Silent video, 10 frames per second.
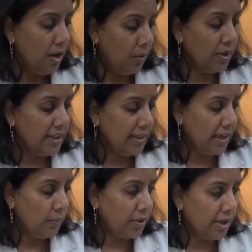Only thing
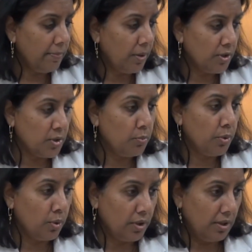I worry about is
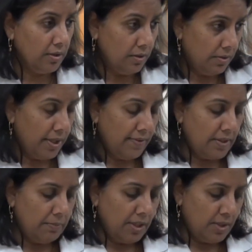broken. Okay, if
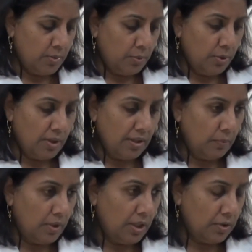something is broken,
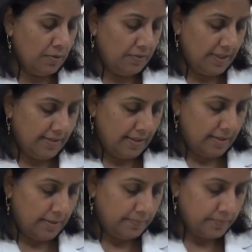then we need to fix that
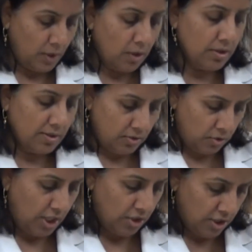or to
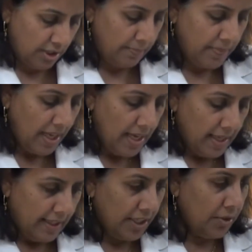exchange it.
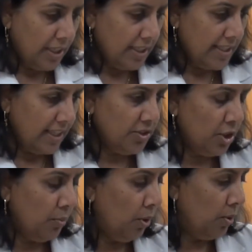Then you need a test
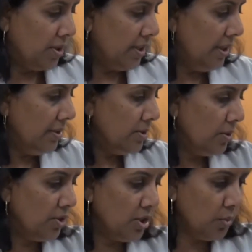tube holder.
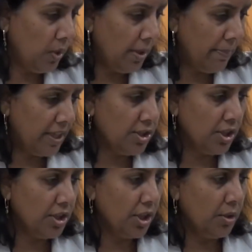So just want to
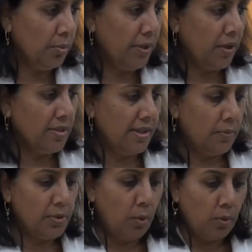mention to you, because I
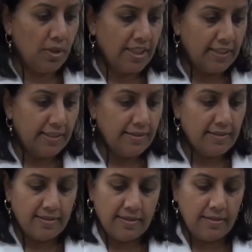was holding this,
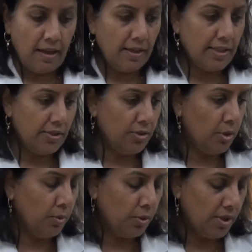this is not a test
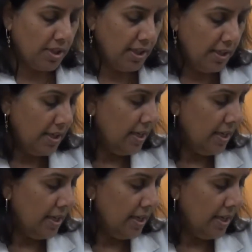tube holder.